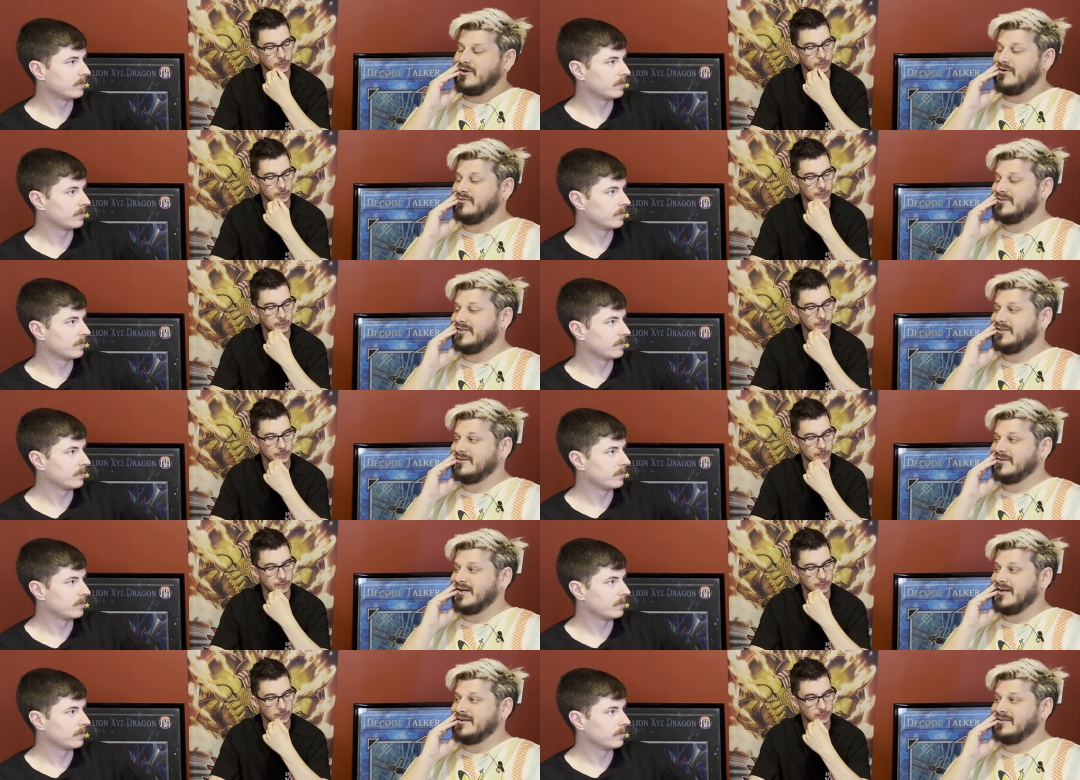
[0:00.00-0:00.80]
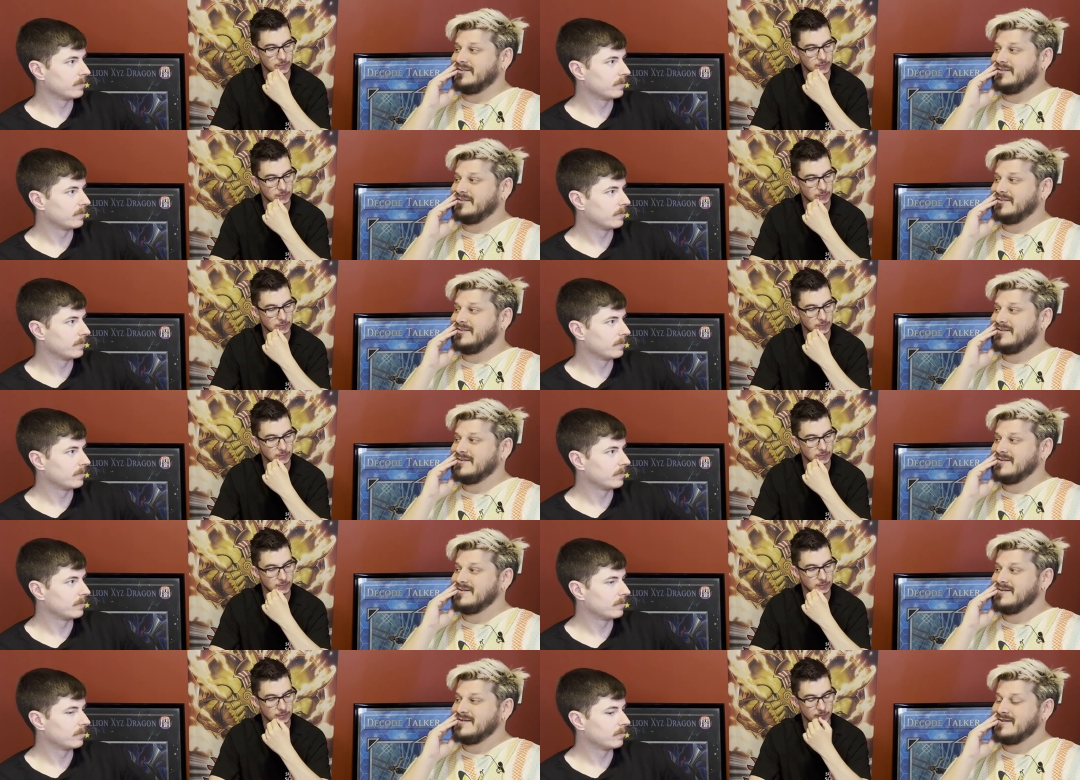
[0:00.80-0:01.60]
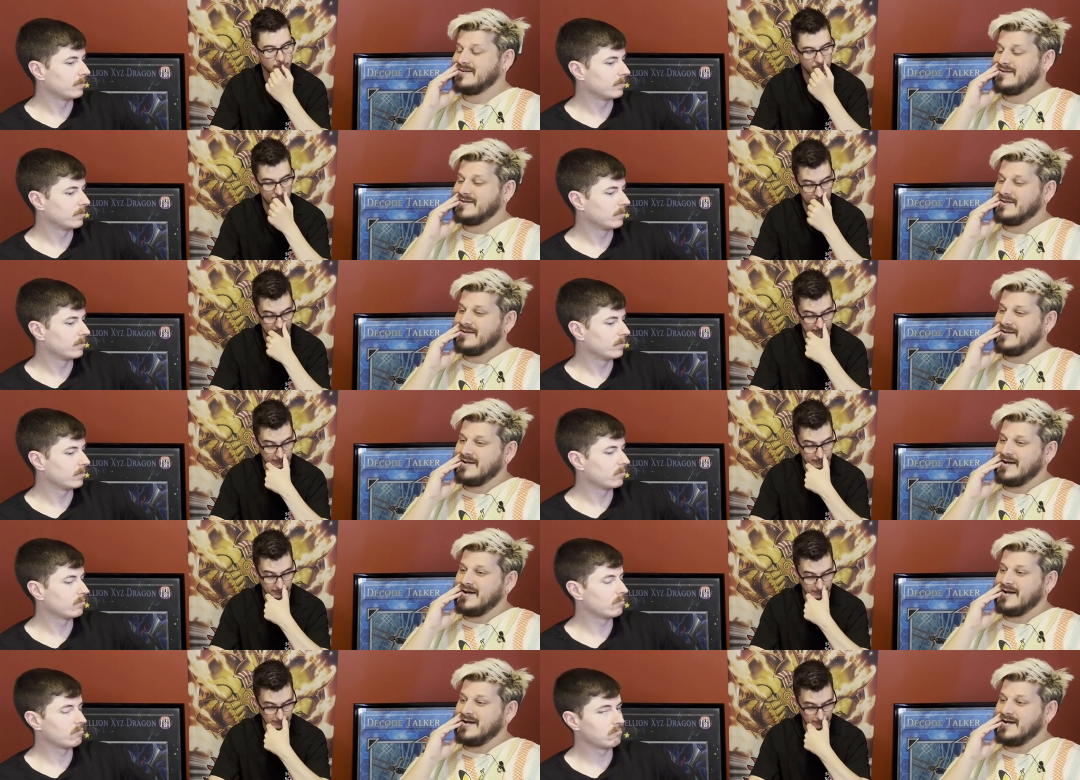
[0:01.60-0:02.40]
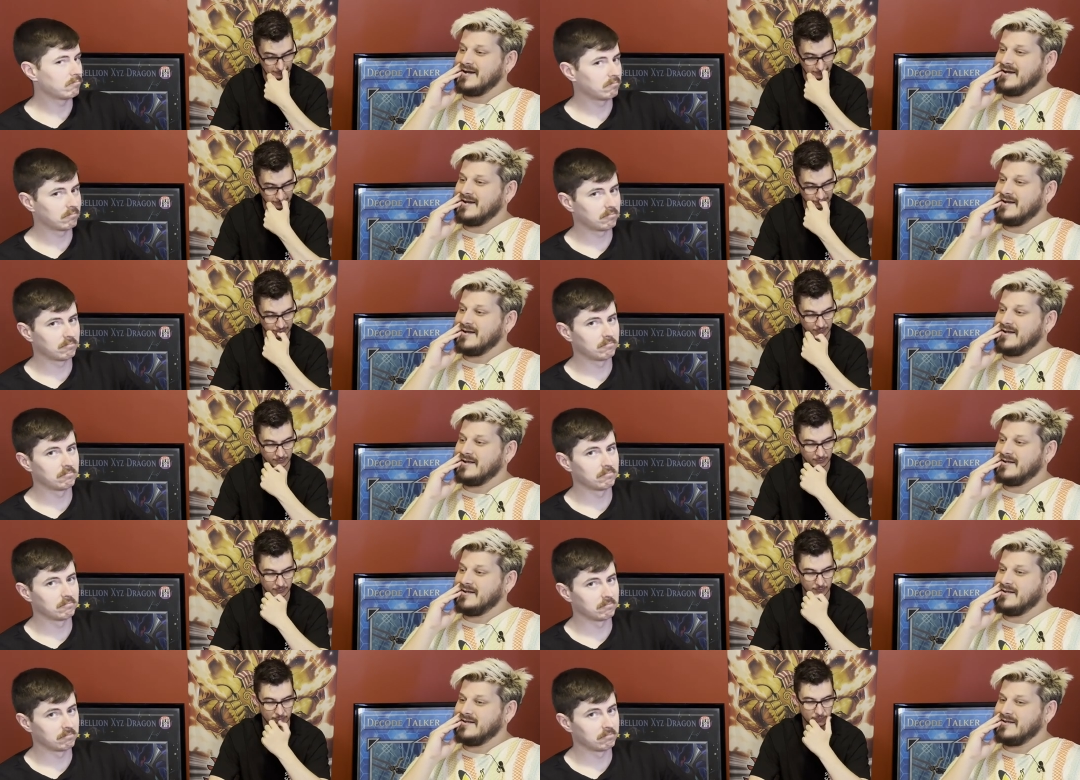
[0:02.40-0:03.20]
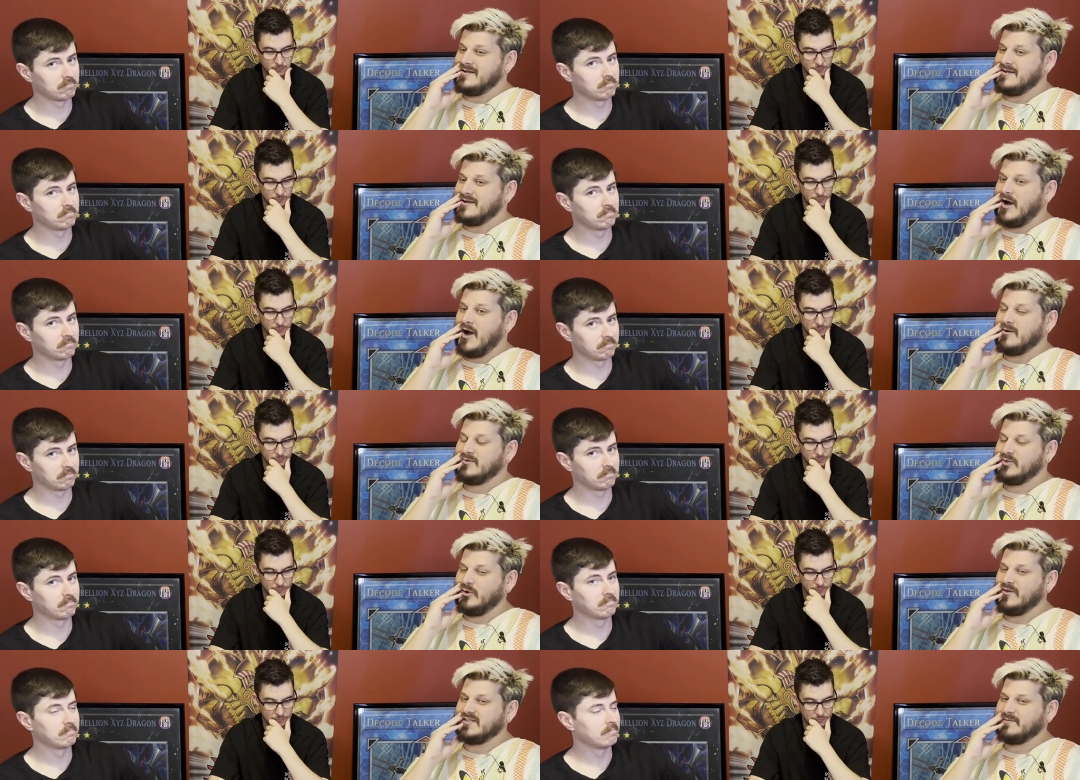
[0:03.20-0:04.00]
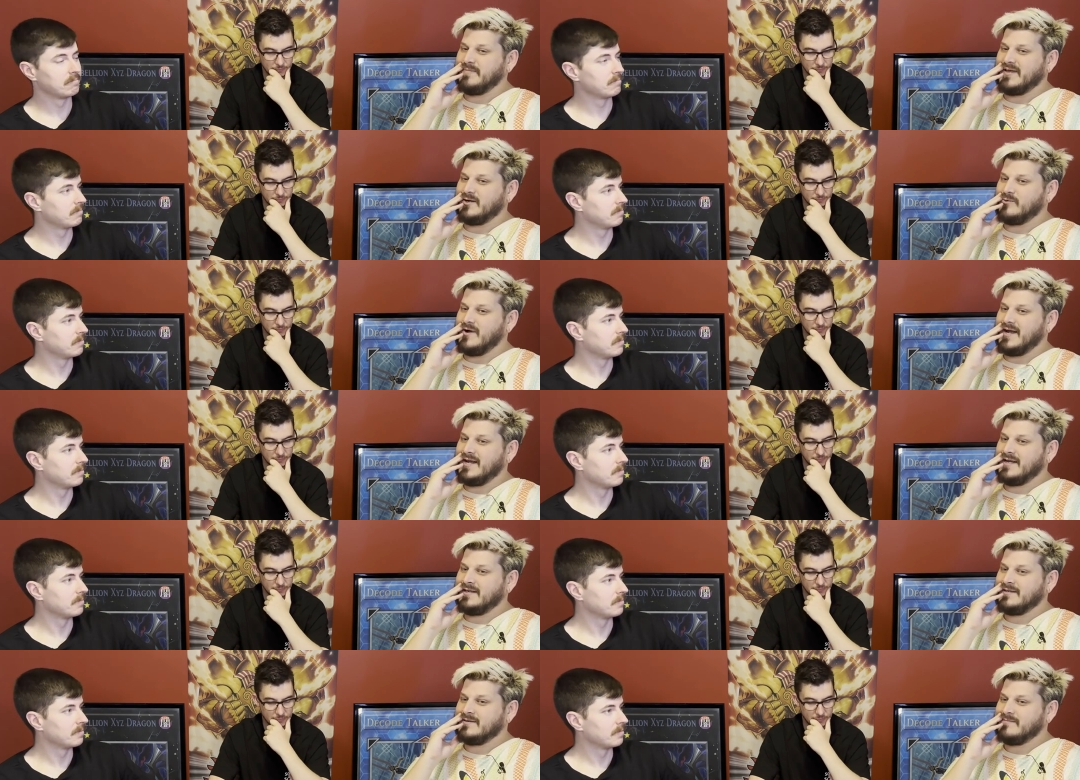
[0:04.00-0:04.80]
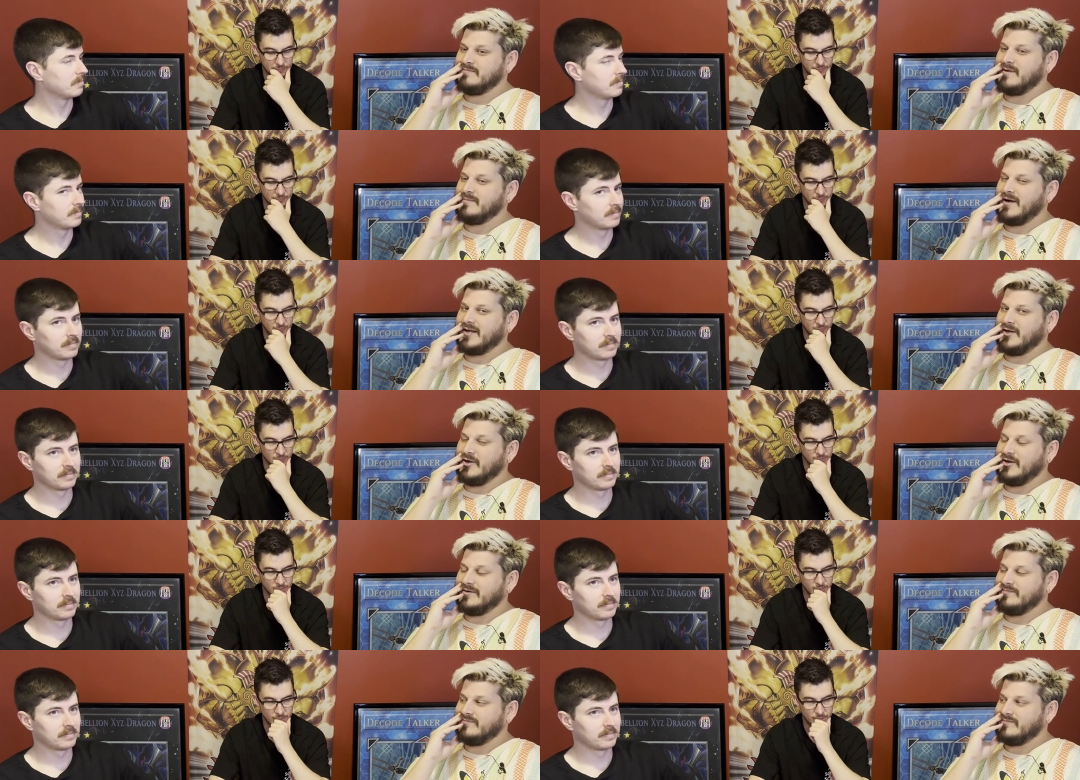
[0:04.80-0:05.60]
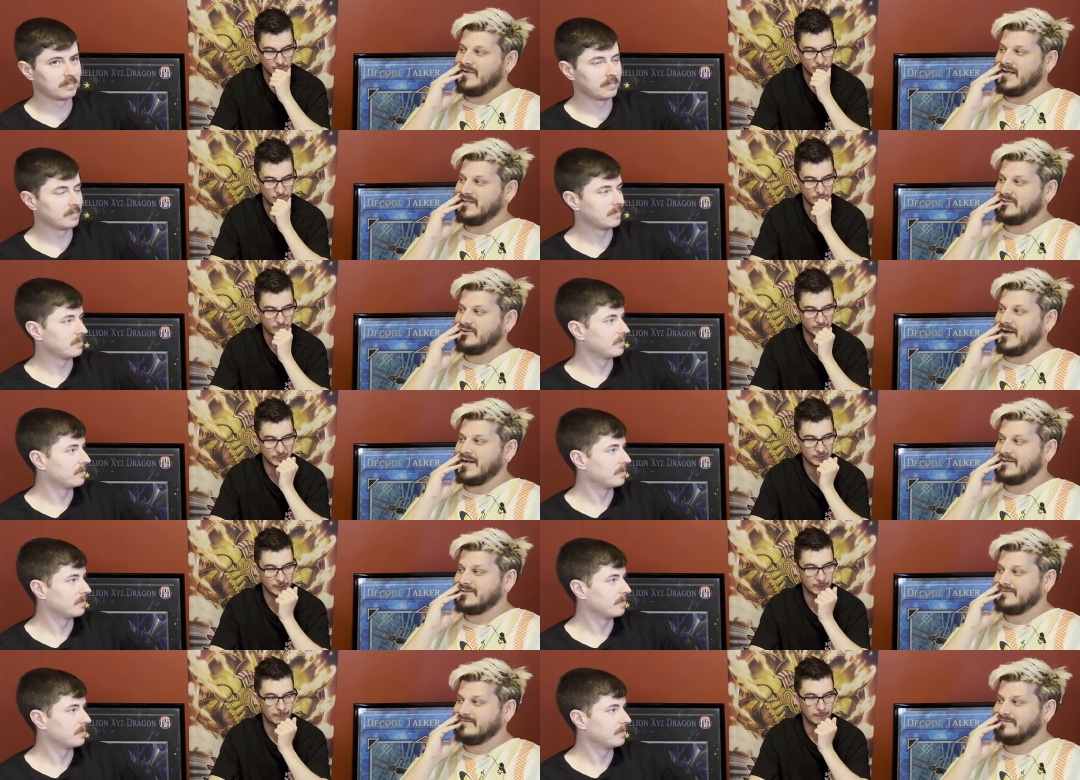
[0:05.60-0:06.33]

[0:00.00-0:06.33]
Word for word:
Speaker 1: content creators. Uh, I'm sure there's a better way, but my god, it's trash.